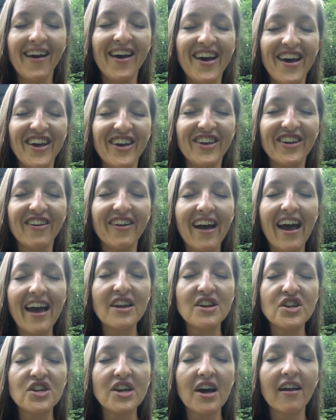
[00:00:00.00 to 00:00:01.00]
your
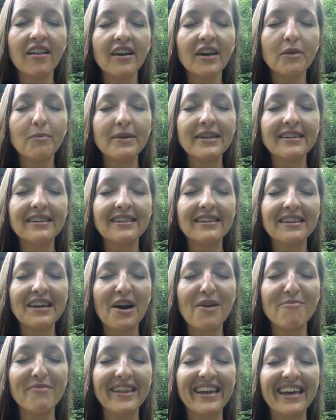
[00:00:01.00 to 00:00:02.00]
angelic business
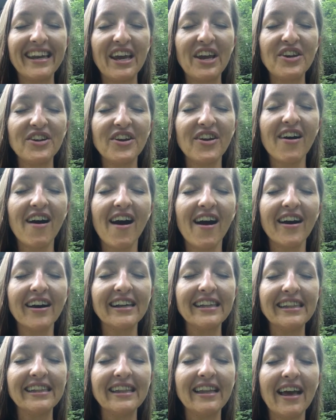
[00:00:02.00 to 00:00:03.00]
template in your
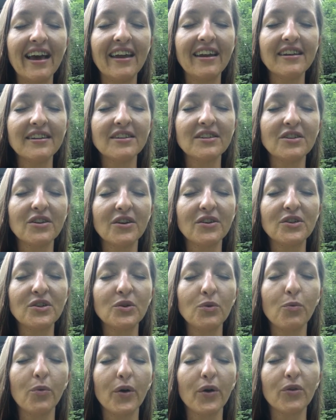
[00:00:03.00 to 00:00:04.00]
heart, let it start
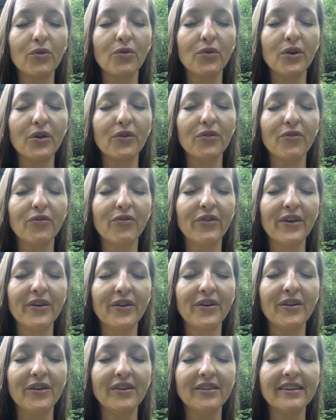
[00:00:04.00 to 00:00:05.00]
to work through your
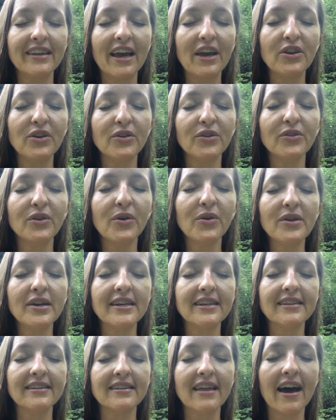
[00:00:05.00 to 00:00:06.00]
field. And you'll
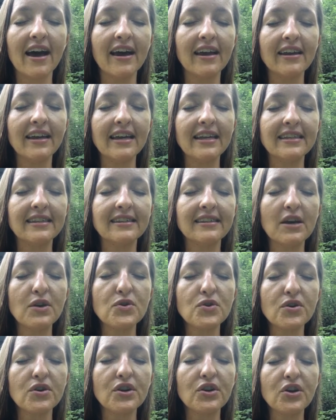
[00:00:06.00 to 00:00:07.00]
notice that it's
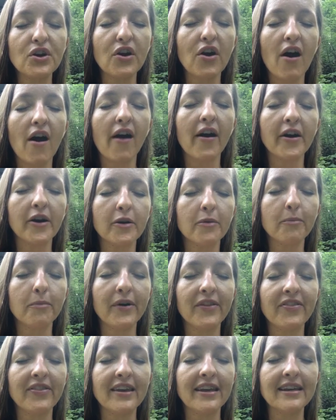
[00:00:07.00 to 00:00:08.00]
centered in your heart,
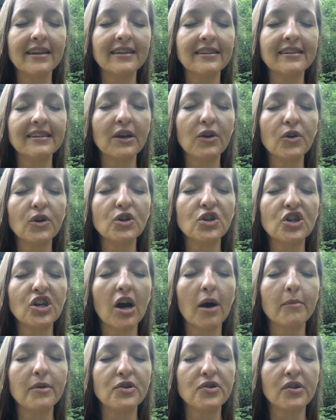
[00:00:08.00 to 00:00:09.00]
but the sacred
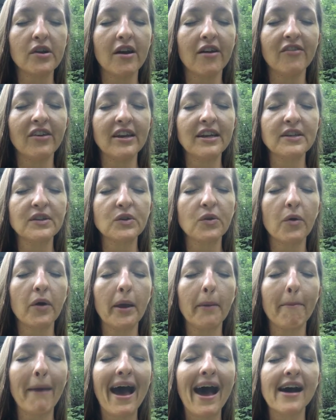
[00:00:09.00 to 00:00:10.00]
geometry of it is
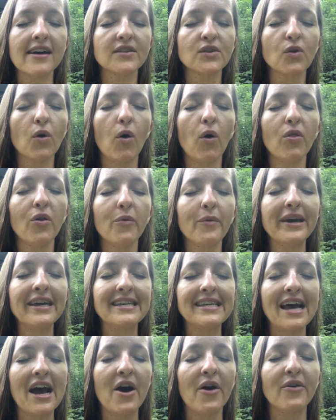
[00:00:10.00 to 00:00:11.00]
going past all the way
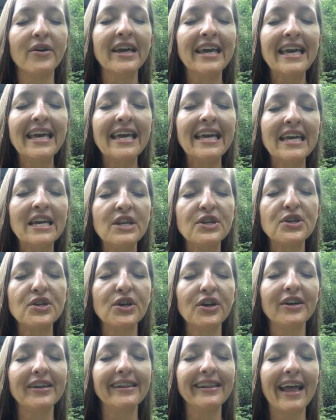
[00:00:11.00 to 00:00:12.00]
down into
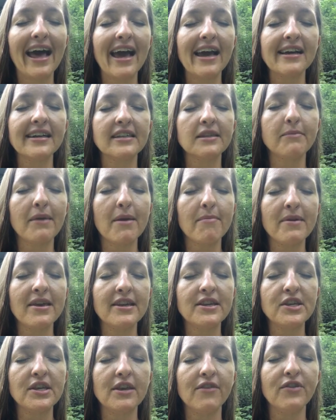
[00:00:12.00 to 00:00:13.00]
your legs, maybe
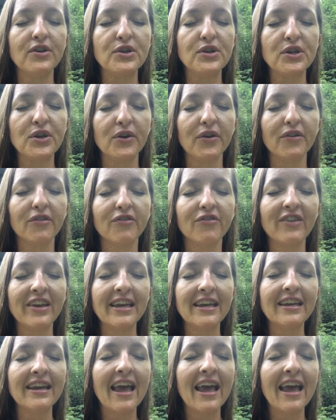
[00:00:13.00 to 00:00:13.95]
even to your feet,